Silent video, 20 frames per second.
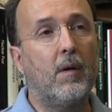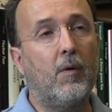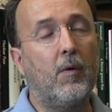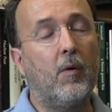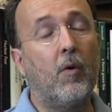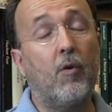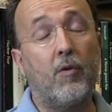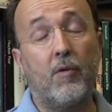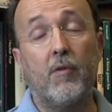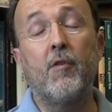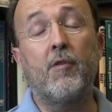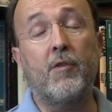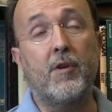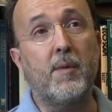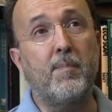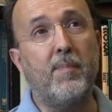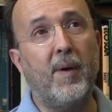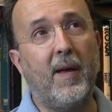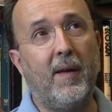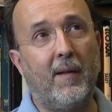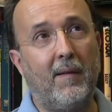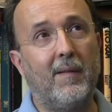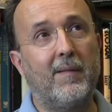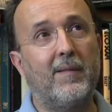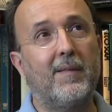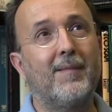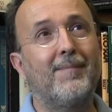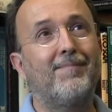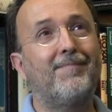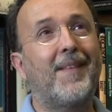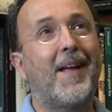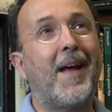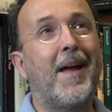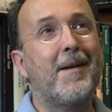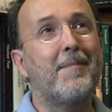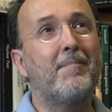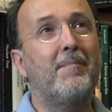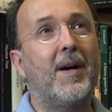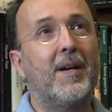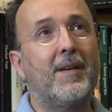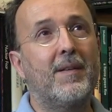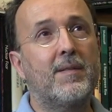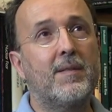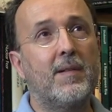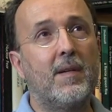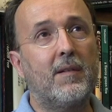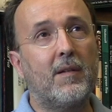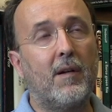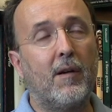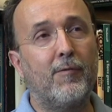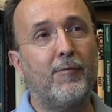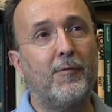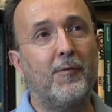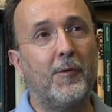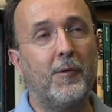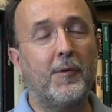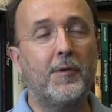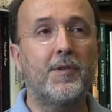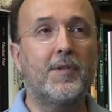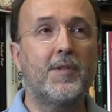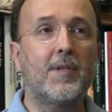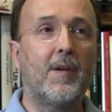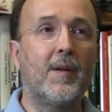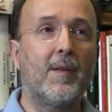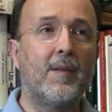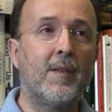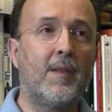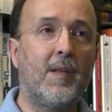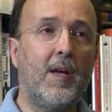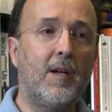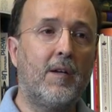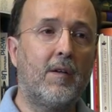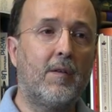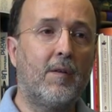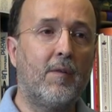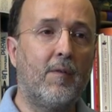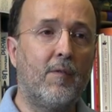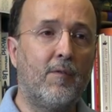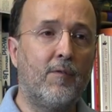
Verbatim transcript: or repelled by a central force that